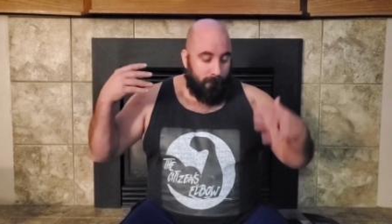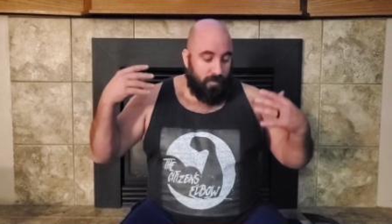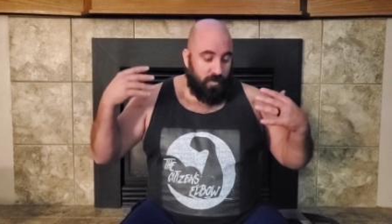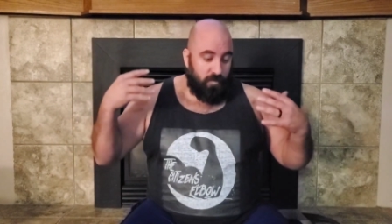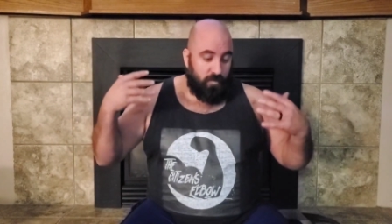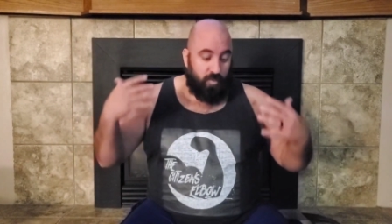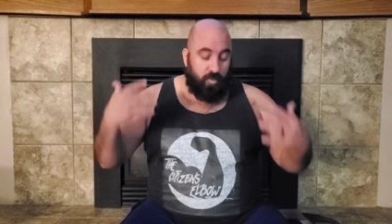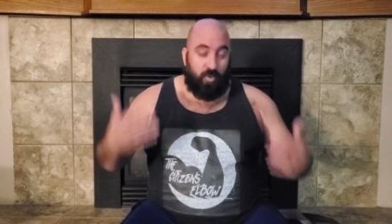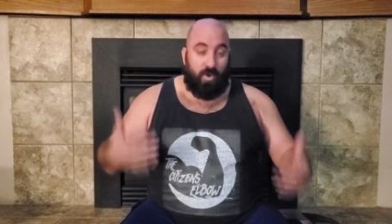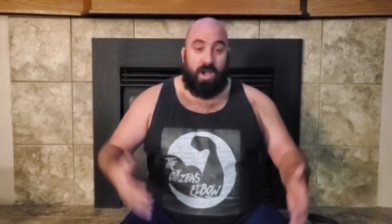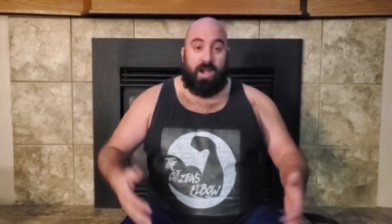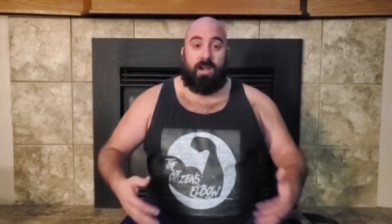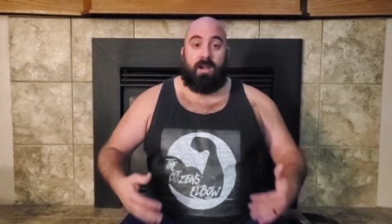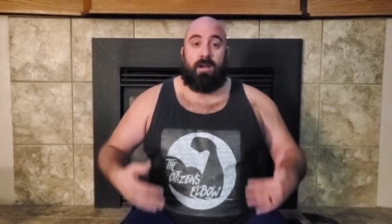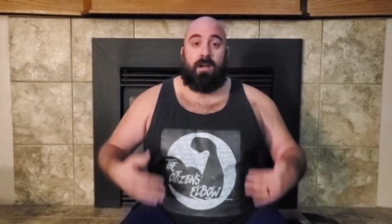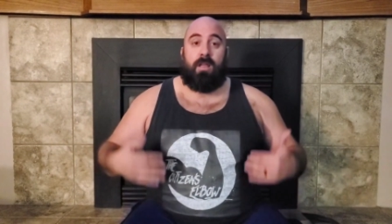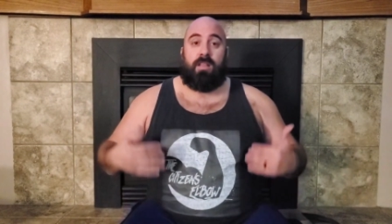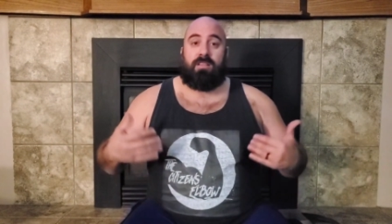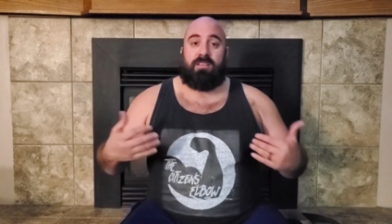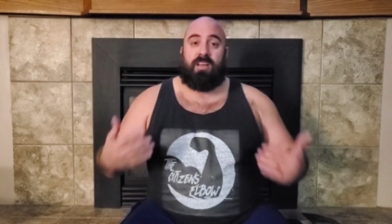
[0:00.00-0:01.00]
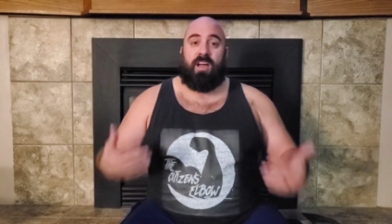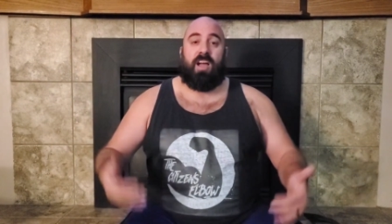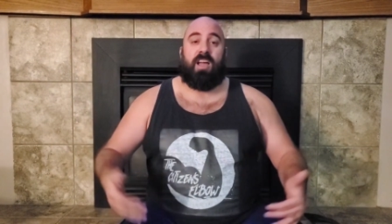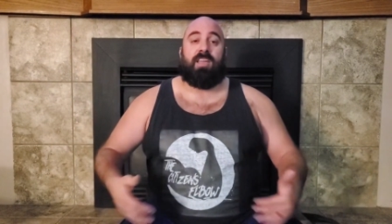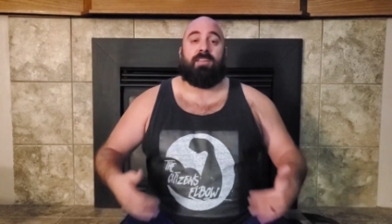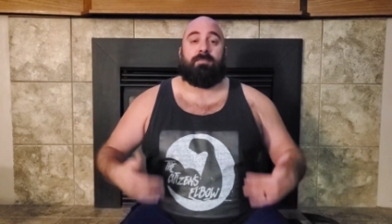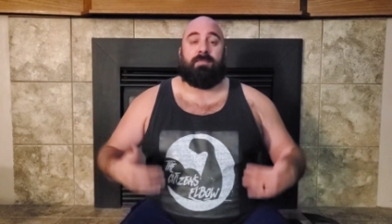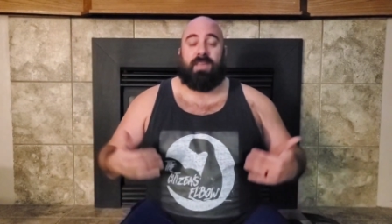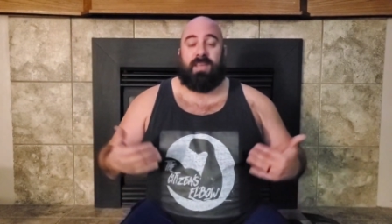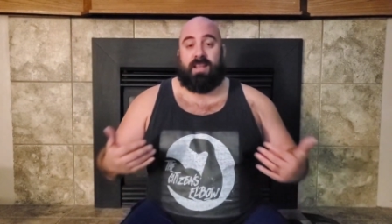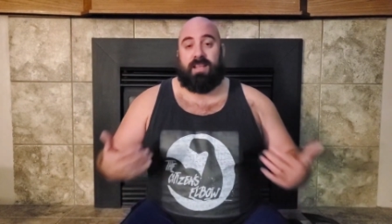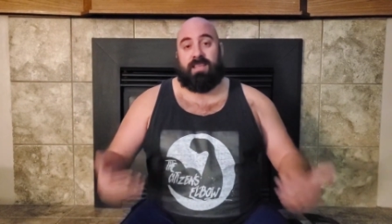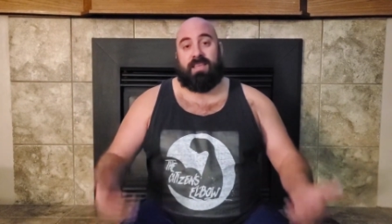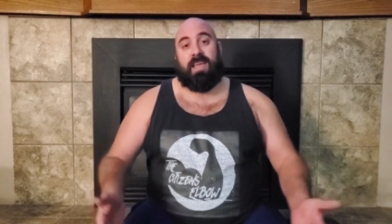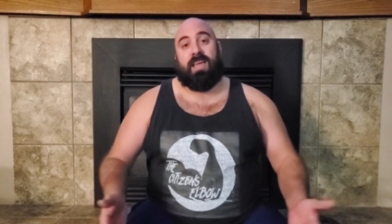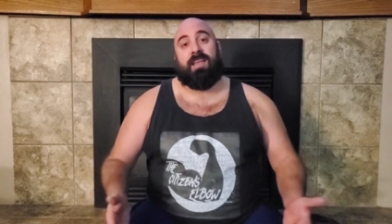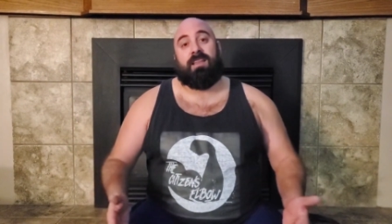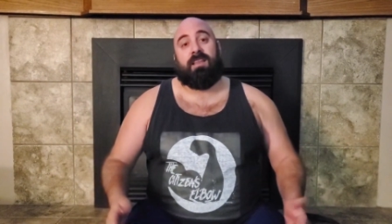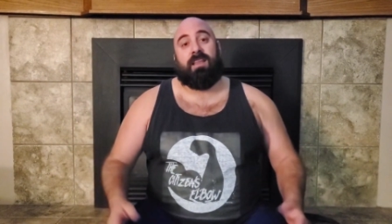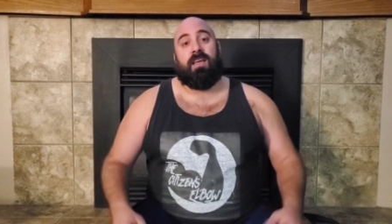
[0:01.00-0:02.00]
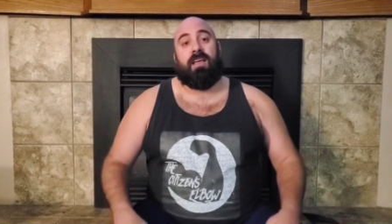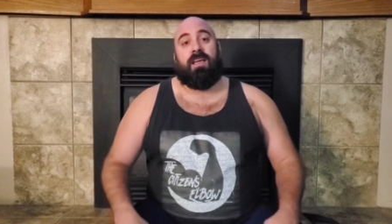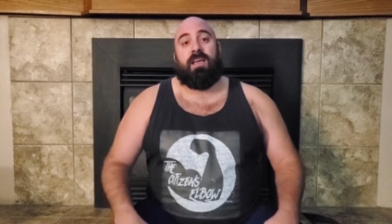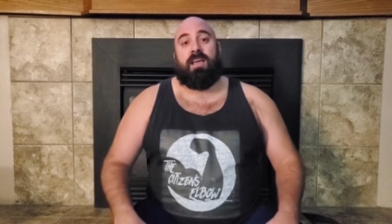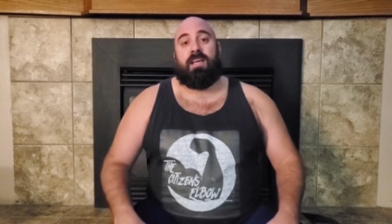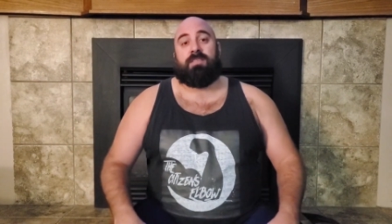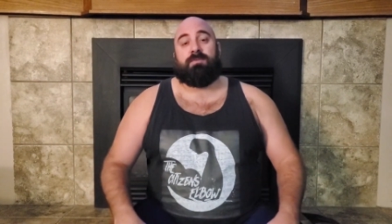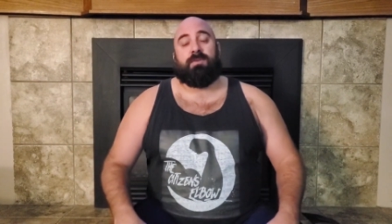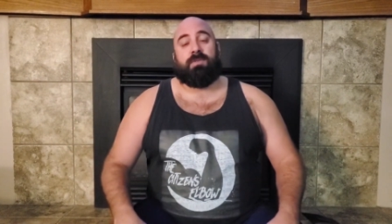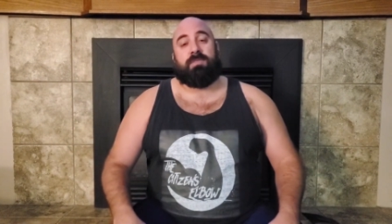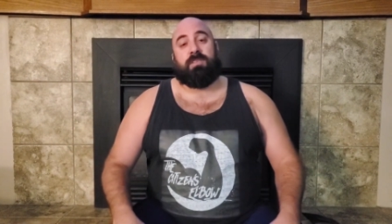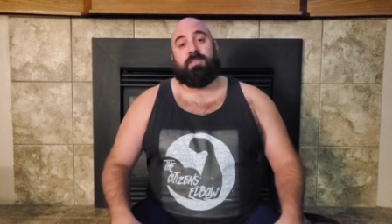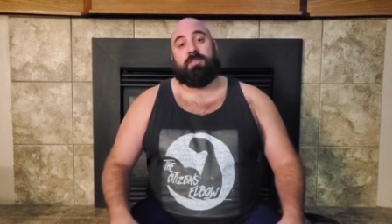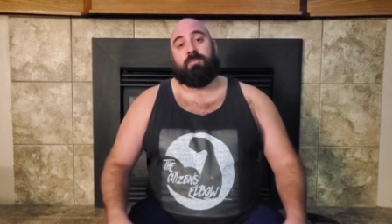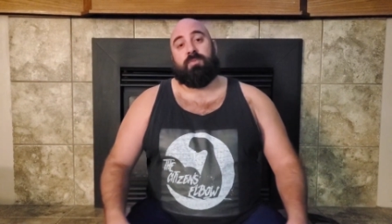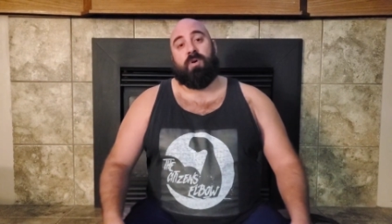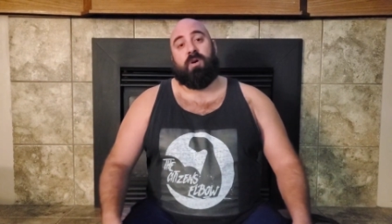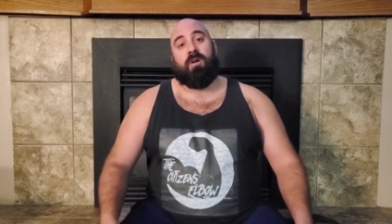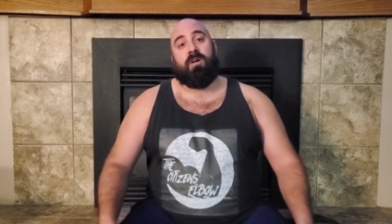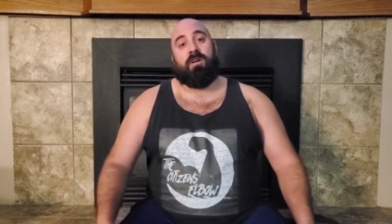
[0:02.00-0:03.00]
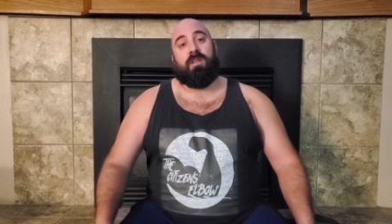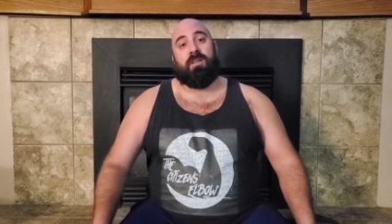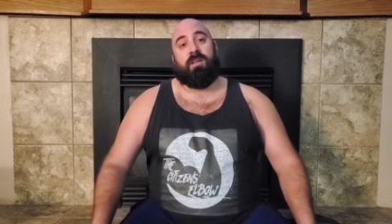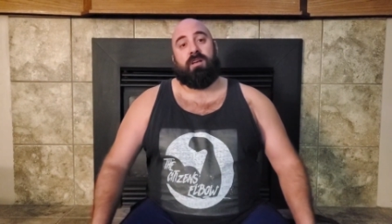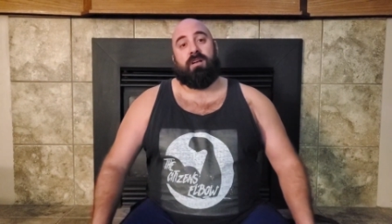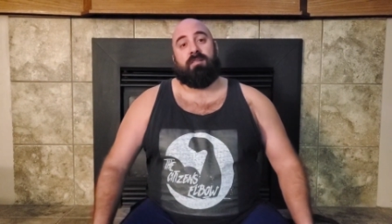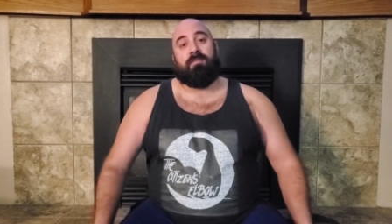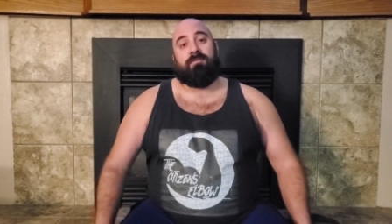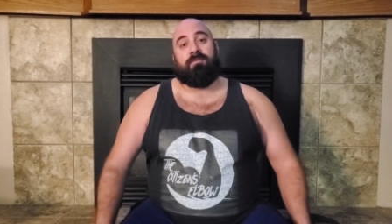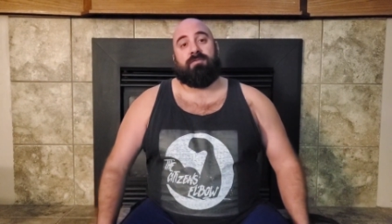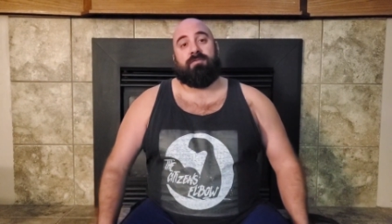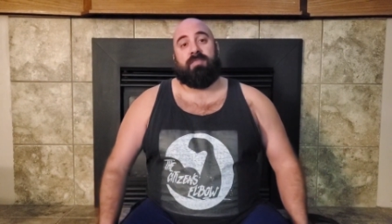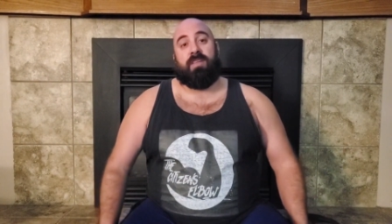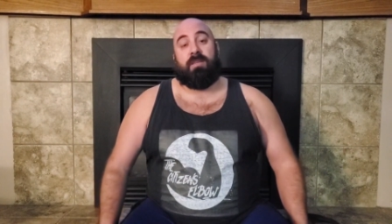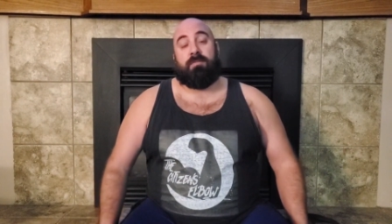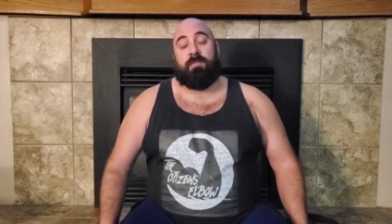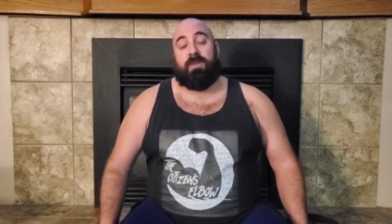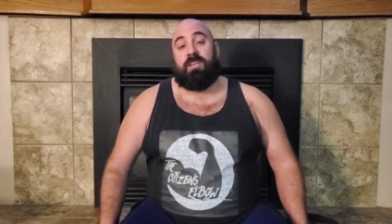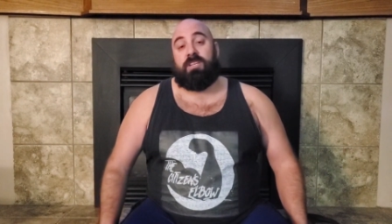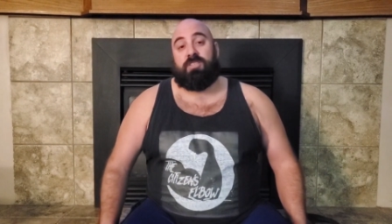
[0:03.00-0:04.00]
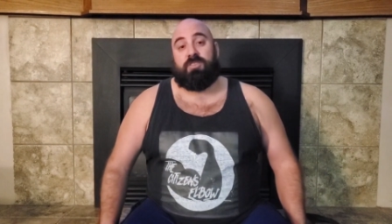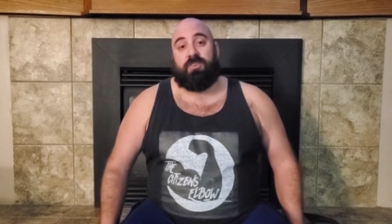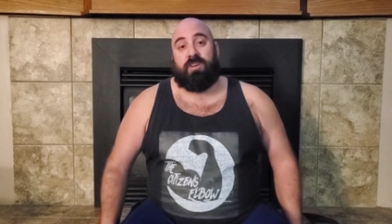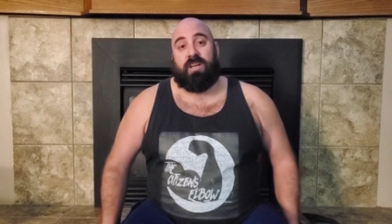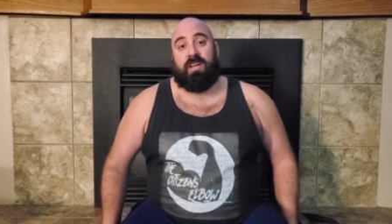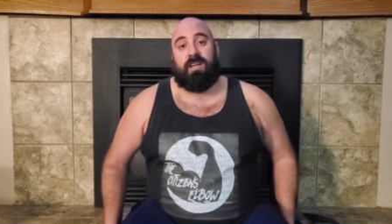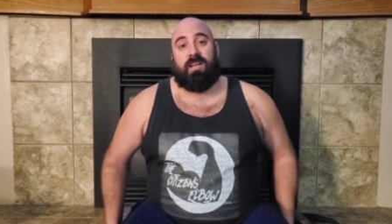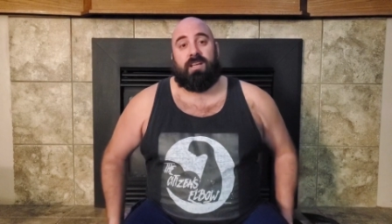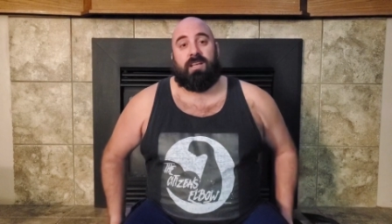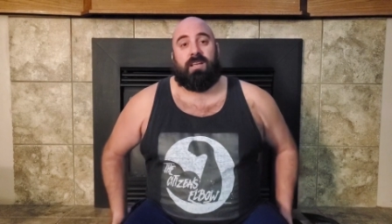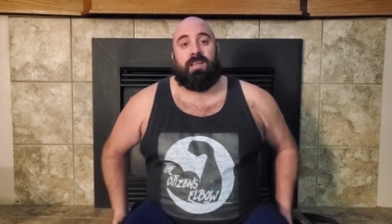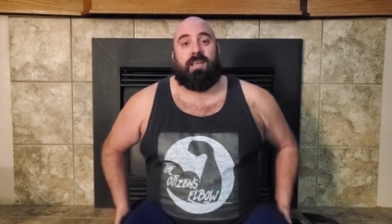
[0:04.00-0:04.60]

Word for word: But prayer, time and again, has been such a part of that ministry